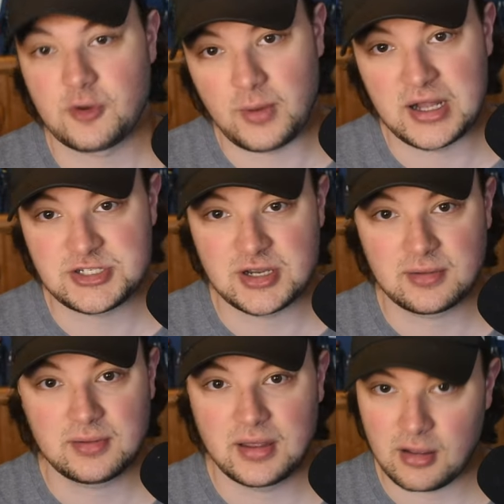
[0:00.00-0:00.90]
for
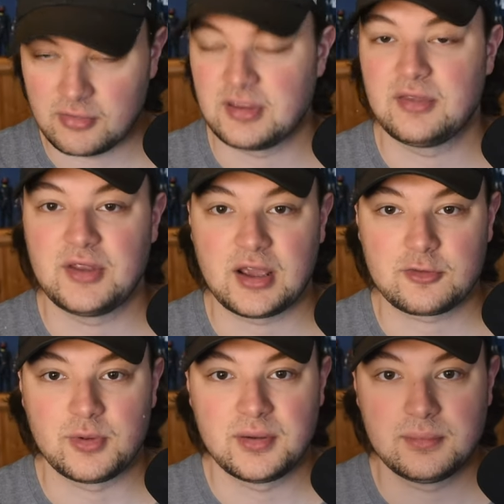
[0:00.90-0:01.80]
watching, and I'll see you in the
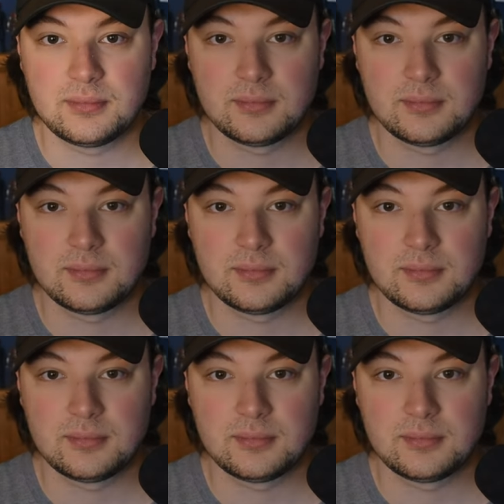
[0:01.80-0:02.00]
next one.